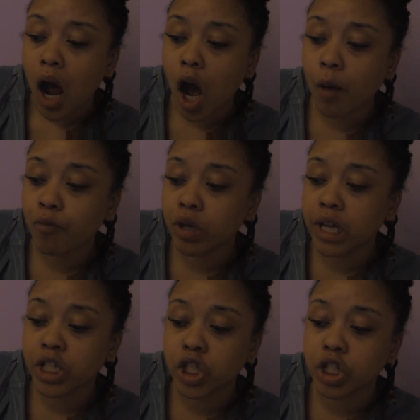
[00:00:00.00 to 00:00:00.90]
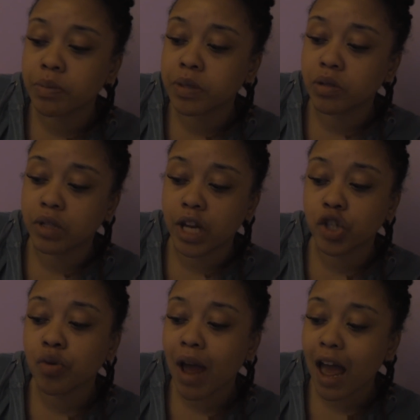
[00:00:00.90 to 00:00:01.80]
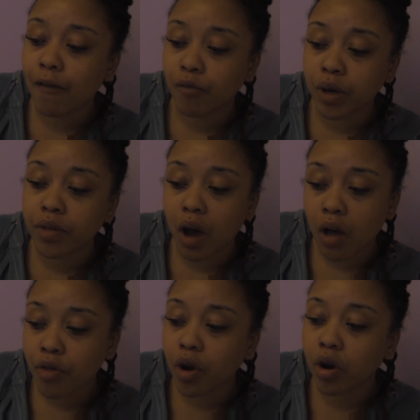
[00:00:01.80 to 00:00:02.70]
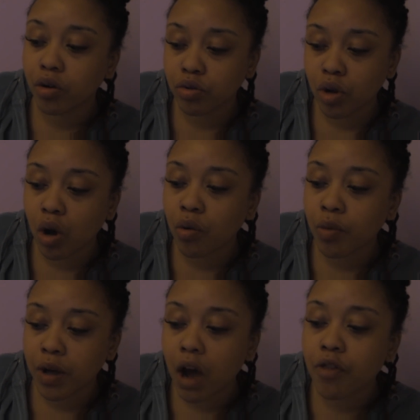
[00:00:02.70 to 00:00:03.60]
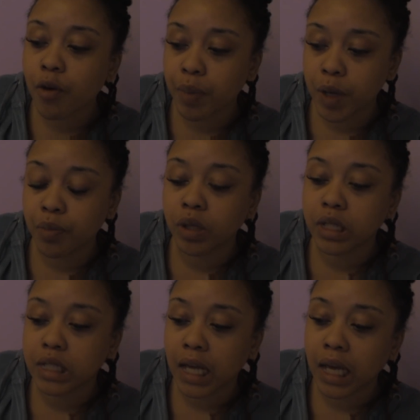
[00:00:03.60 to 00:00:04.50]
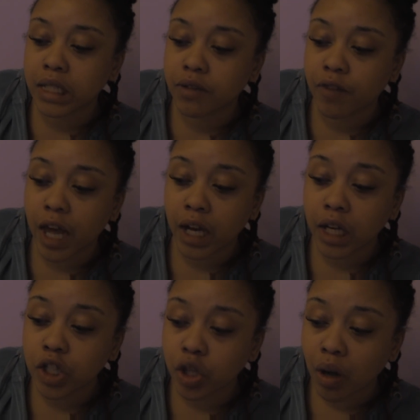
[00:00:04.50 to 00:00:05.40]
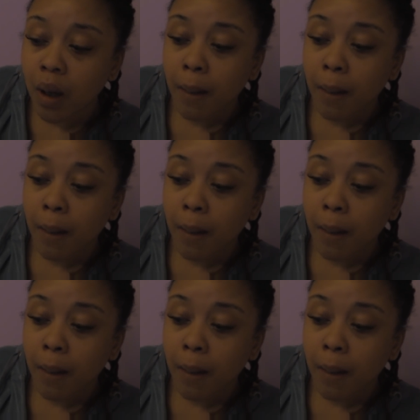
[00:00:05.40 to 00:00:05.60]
relationships that you have with other, with other people and things of that nature.